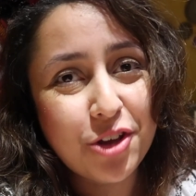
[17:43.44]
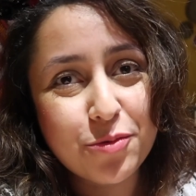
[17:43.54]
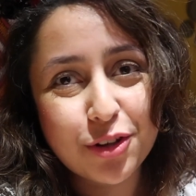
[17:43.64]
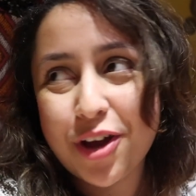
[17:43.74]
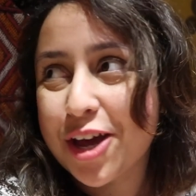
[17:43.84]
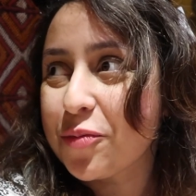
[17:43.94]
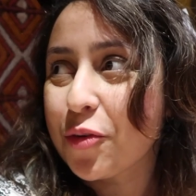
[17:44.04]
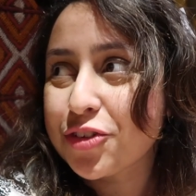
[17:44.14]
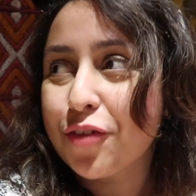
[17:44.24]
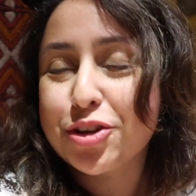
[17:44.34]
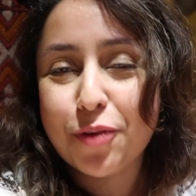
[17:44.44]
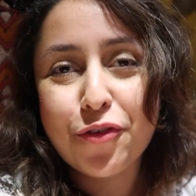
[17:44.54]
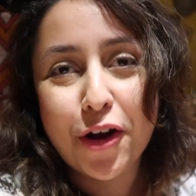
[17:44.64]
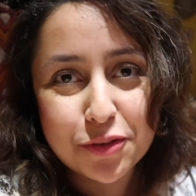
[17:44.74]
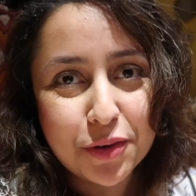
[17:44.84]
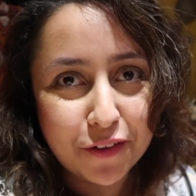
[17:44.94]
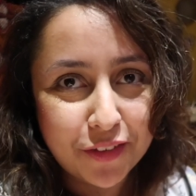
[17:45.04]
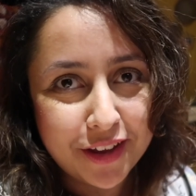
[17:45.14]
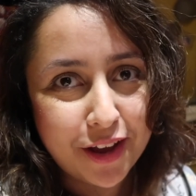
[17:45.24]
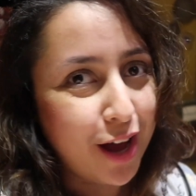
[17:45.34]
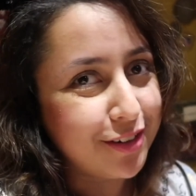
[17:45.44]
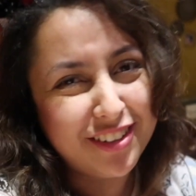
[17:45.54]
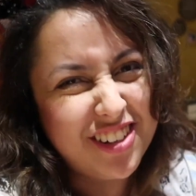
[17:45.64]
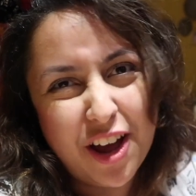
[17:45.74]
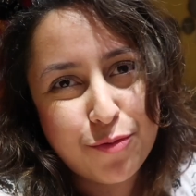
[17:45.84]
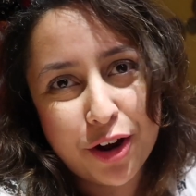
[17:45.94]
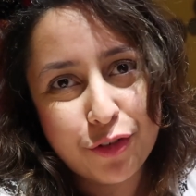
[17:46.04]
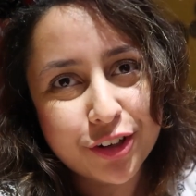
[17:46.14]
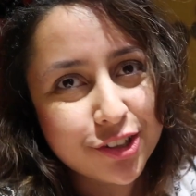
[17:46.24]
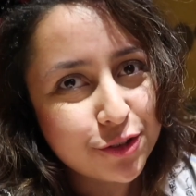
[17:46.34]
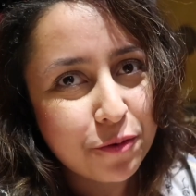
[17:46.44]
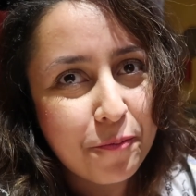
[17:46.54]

in terms of edible stuff. It's my first meal of the day. I, had, I didn't have breakfast.